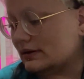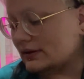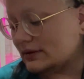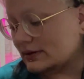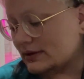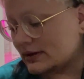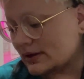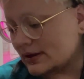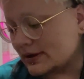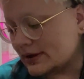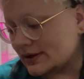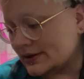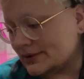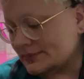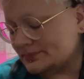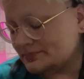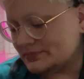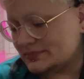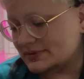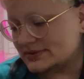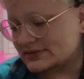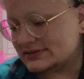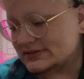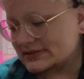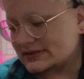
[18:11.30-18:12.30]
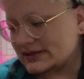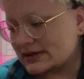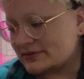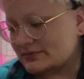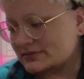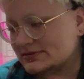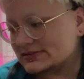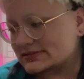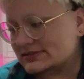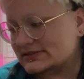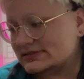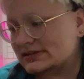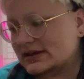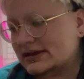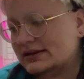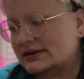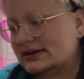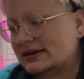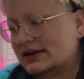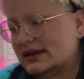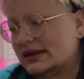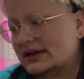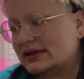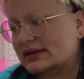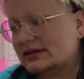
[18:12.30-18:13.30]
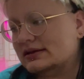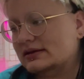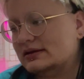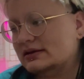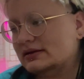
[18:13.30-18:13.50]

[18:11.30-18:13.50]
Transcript: let's see, that was Sunday.